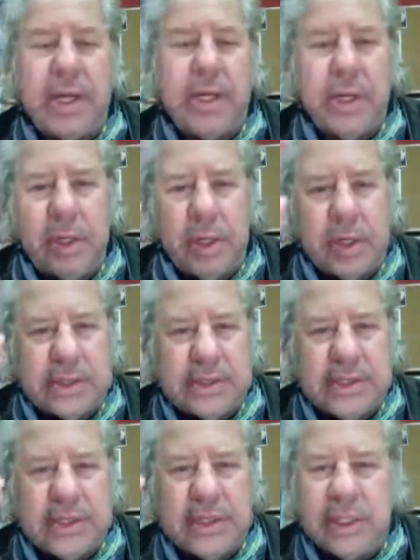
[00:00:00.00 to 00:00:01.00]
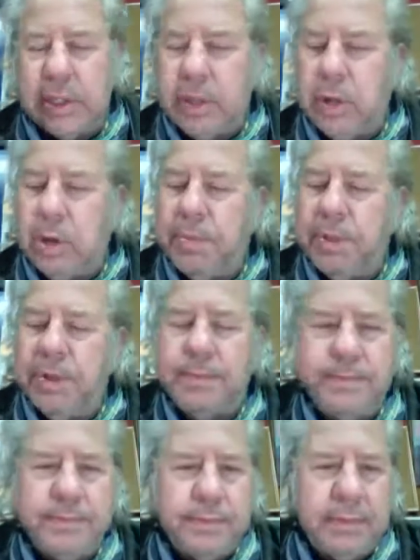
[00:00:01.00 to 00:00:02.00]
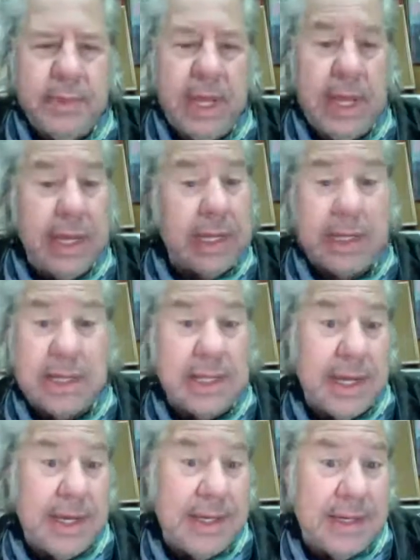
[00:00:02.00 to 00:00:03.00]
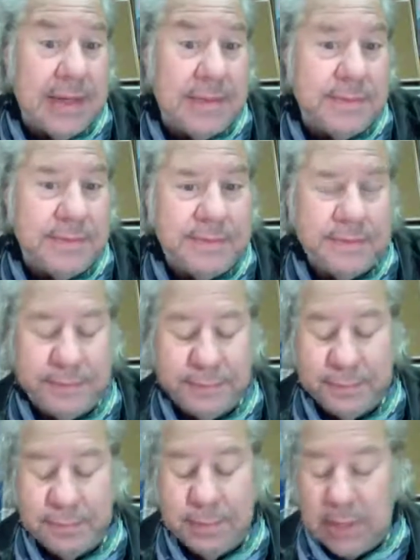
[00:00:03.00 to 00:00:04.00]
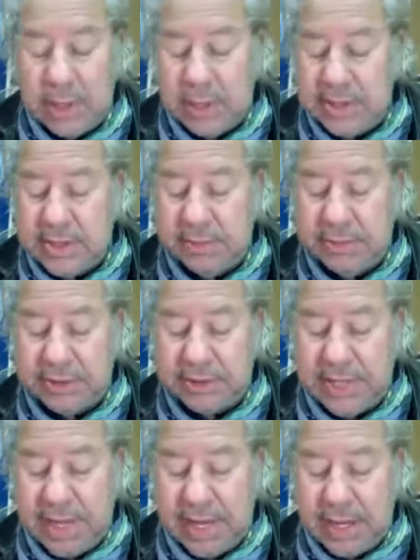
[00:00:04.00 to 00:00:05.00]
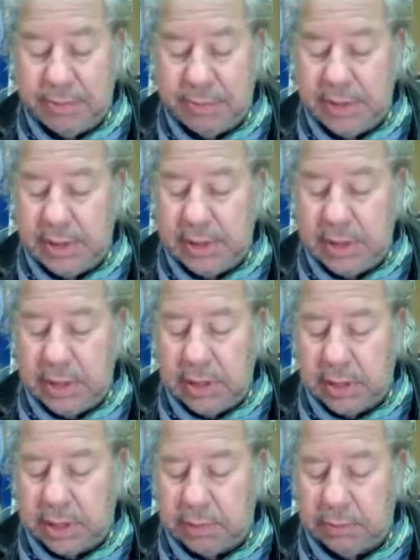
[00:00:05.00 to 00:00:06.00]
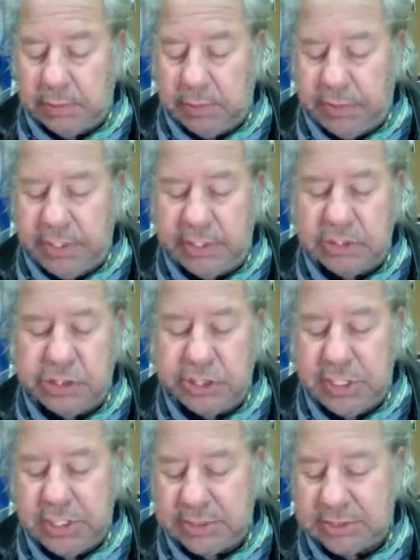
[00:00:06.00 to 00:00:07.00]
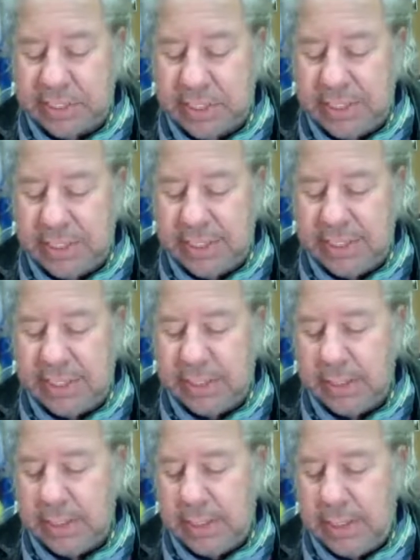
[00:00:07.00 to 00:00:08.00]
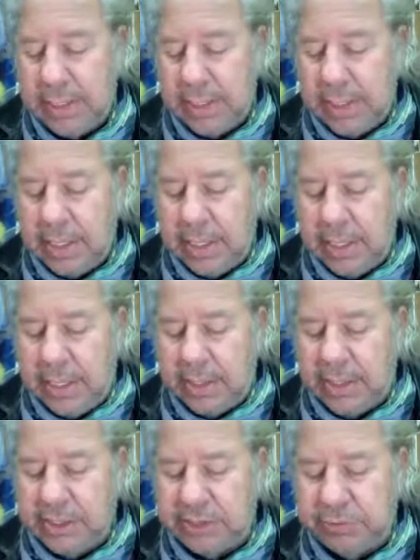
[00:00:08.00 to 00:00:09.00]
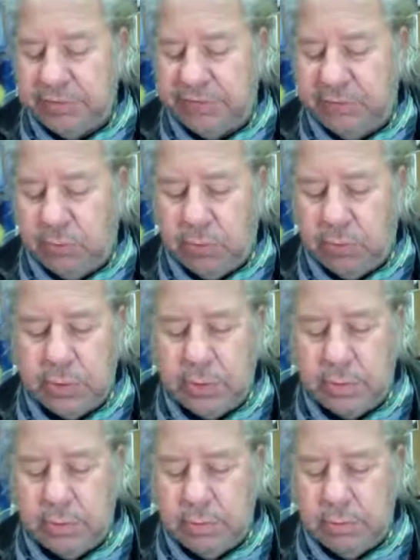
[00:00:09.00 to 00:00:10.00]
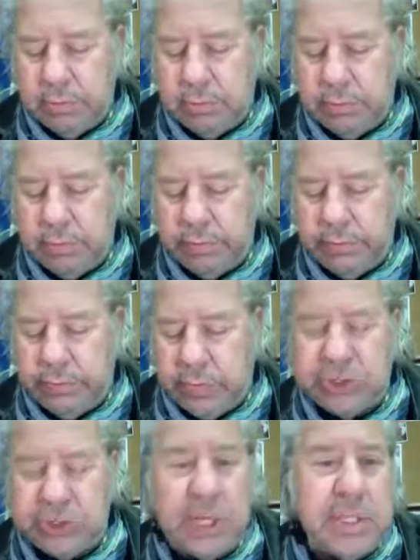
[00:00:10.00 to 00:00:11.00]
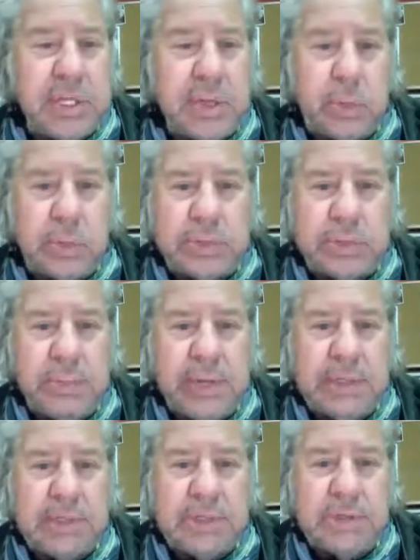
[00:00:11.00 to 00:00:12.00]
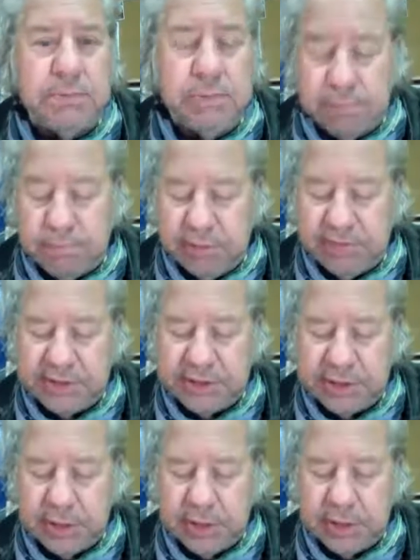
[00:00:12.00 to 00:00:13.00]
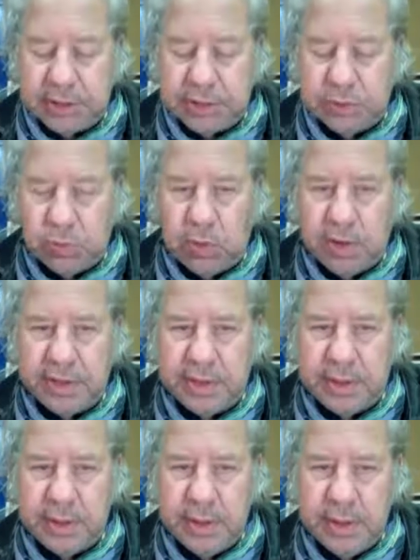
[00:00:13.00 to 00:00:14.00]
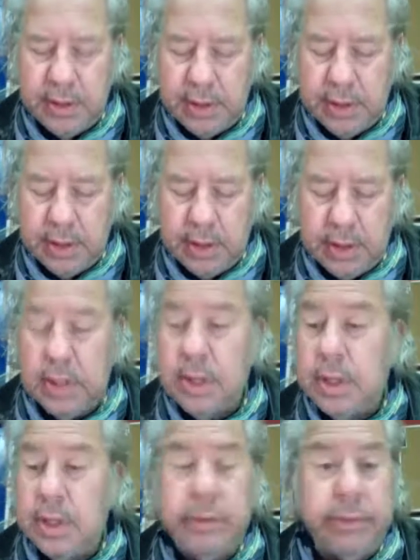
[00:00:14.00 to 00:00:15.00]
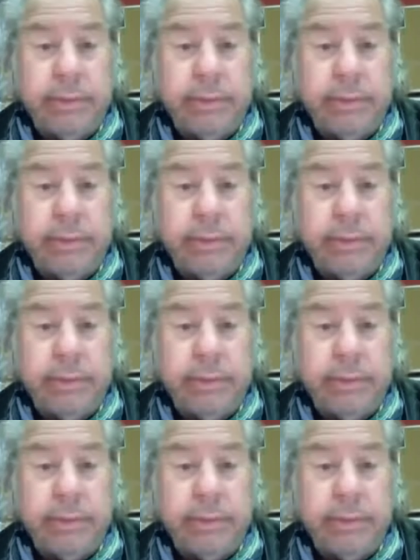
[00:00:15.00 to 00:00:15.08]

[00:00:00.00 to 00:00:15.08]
so the Black Maria the ceiling could open and let the light in. Simple as that. Pretty ingenious idea. This is before we shut the doors and made movie studios with